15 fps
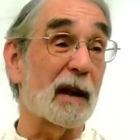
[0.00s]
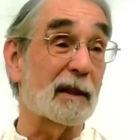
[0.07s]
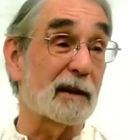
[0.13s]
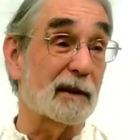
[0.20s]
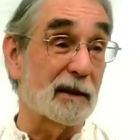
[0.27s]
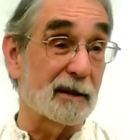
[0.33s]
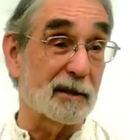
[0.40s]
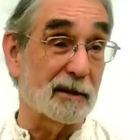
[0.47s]

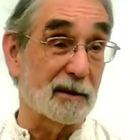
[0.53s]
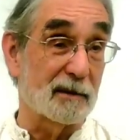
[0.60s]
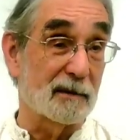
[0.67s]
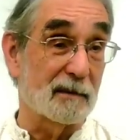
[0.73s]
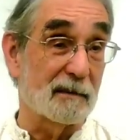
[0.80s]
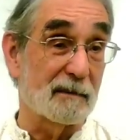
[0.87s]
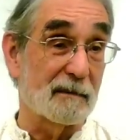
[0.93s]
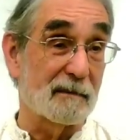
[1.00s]
Methodist.
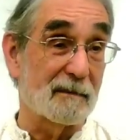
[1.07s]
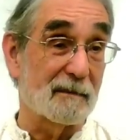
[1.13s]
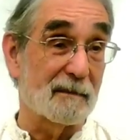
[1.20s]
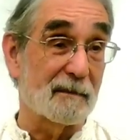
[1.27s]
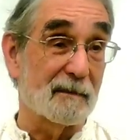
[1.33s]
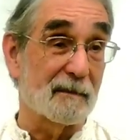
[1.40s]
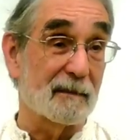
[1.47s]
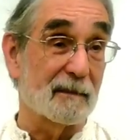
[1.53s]

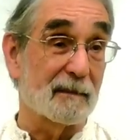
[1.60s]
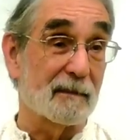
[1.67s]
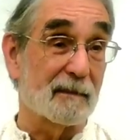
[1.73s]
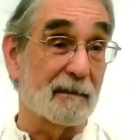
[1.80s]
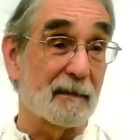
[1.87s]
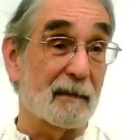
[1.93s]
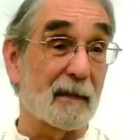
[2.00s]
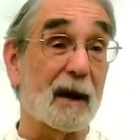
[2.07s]

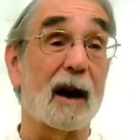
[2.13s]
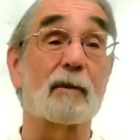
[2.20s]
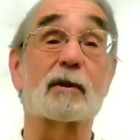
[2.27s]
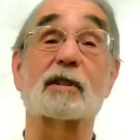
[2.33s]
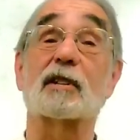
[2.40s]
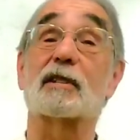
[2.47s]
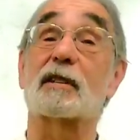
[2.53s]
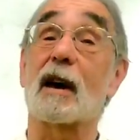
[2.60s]
I
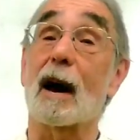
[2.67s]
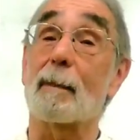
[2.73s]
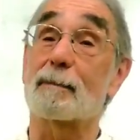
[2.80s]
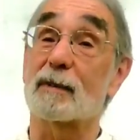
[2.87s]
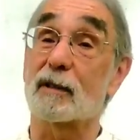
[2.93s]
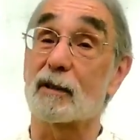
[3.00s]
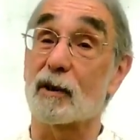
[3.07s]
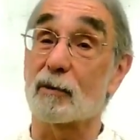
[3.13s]
was
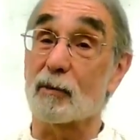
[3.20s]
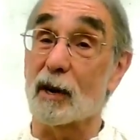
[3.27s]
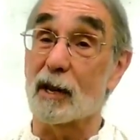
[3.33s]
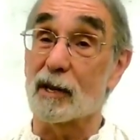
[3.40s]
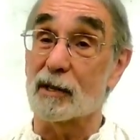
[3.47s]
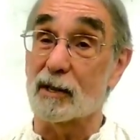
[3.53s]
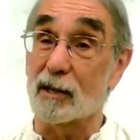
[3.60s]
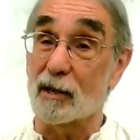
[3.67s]
adopted and
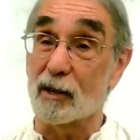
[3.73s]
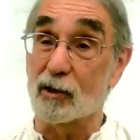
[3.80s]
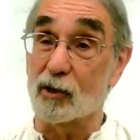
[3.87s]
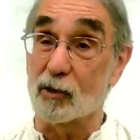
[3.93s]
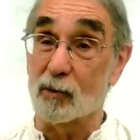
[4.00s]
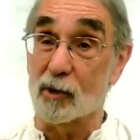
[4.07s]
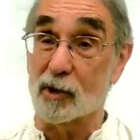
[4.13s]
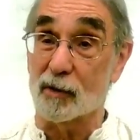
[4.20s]
raised in a
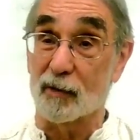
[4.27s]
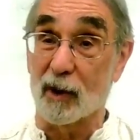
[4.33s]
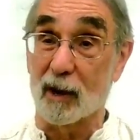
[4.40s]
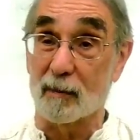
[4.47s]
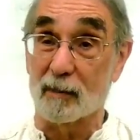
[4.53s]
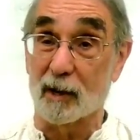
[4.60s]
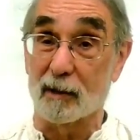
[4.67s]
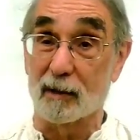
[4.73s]
Jewish
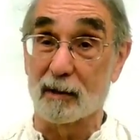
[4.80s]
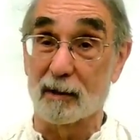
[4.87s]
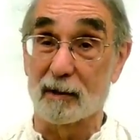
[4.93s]
family.